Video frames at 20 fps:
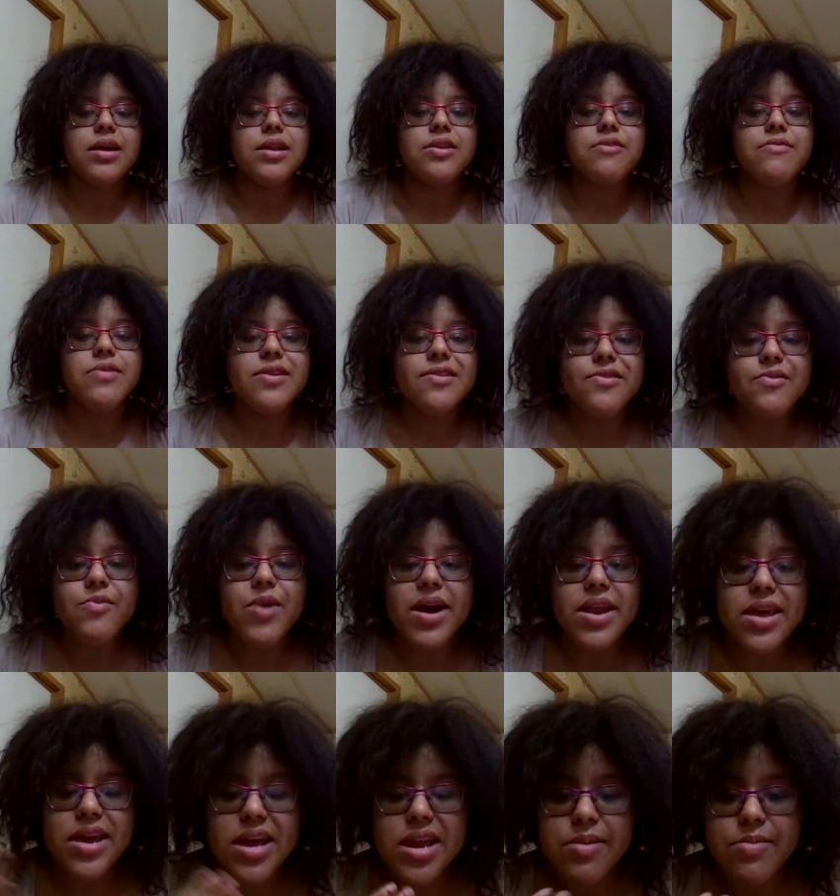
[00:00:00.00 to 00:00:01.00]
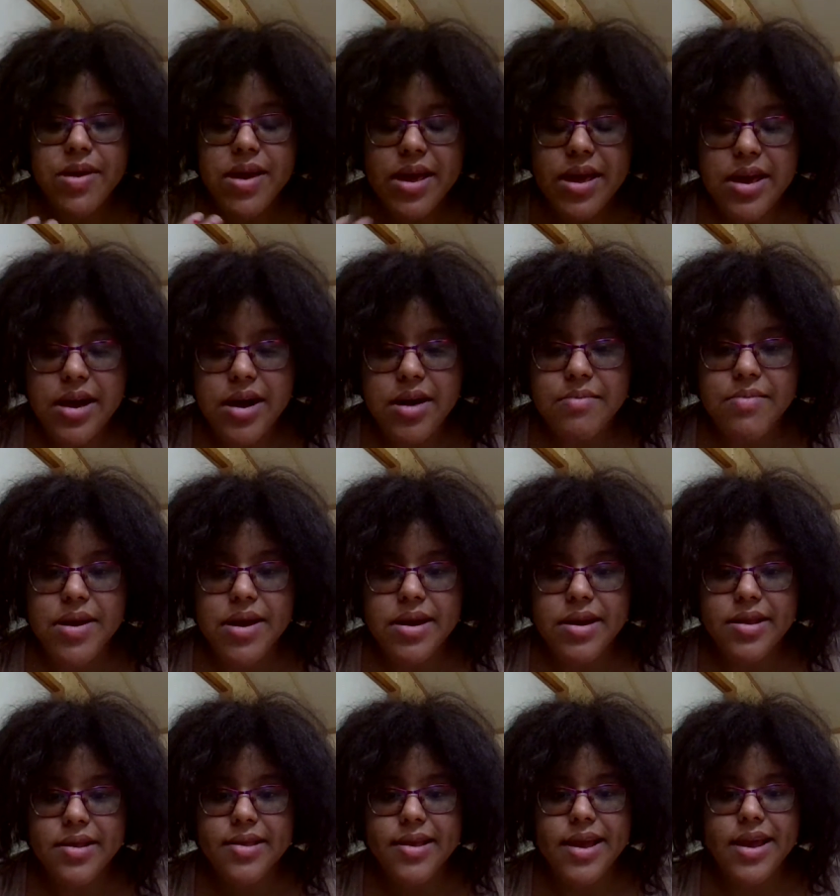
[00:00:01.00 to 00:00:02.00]
the reason why the enemy can come in
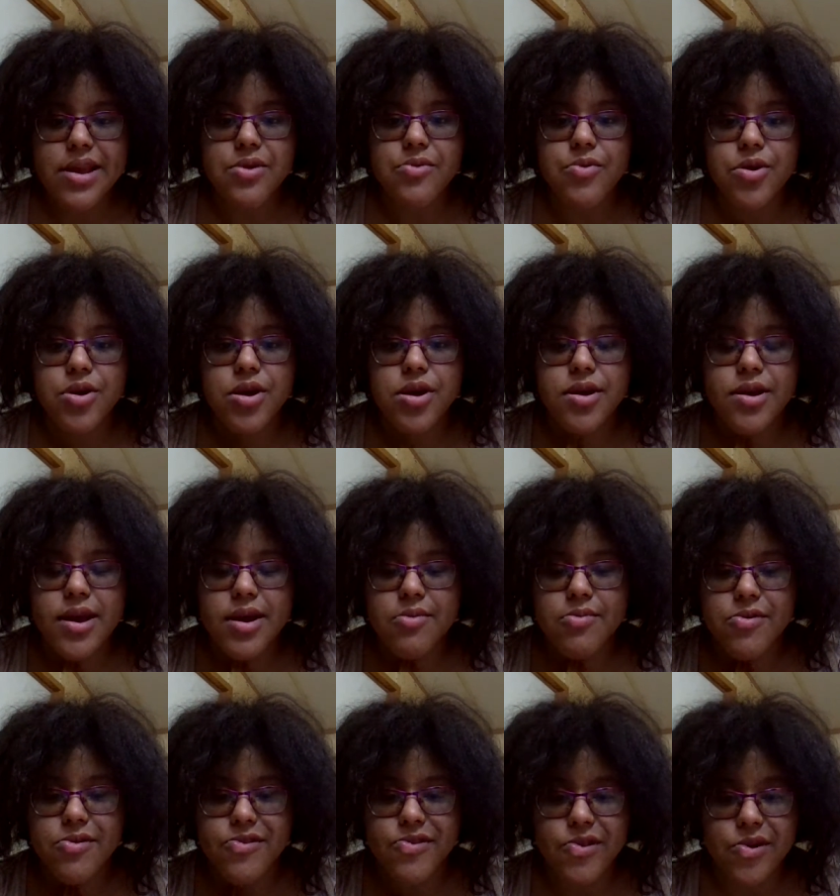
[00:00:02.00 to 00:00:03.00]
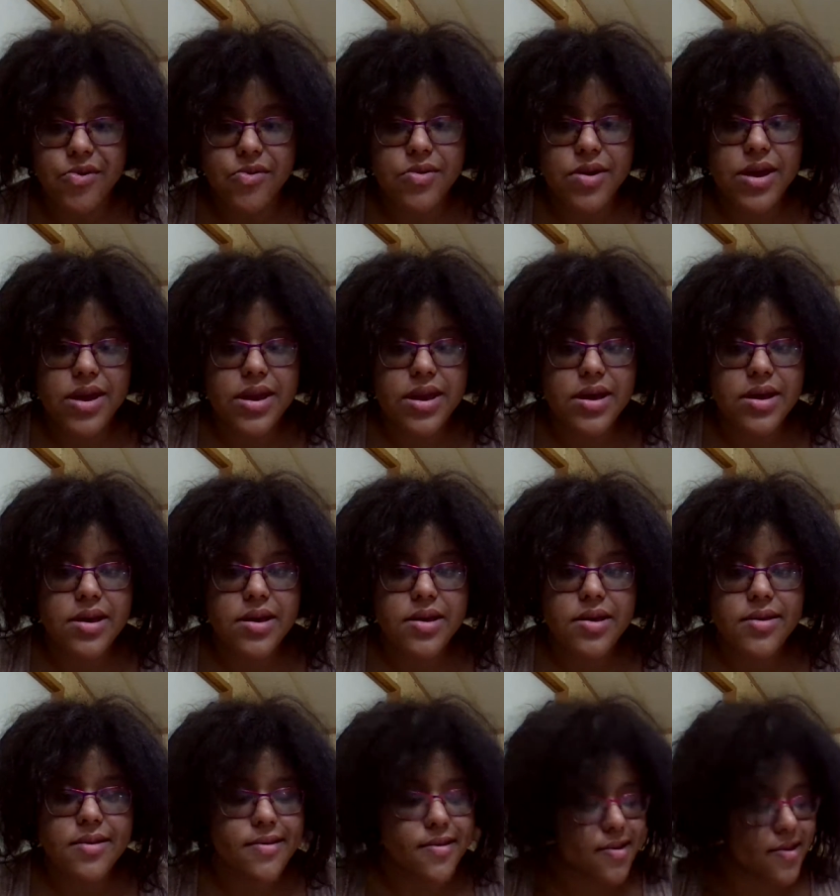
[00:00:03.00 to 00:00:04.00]
and take the word that was sown in
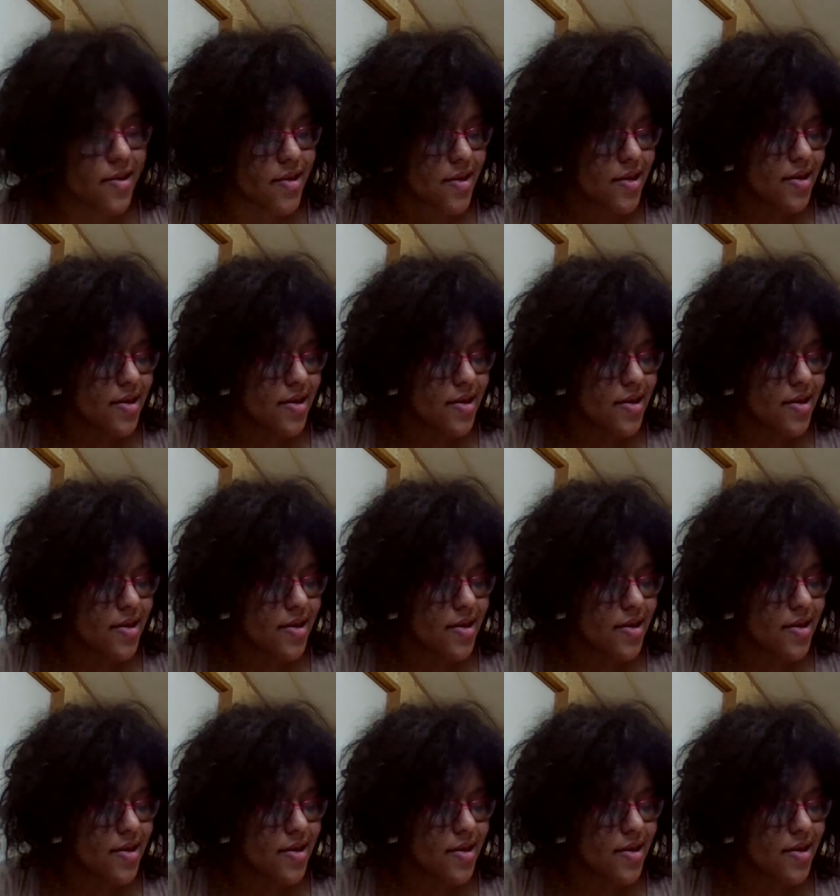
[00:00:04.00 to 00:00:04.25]
us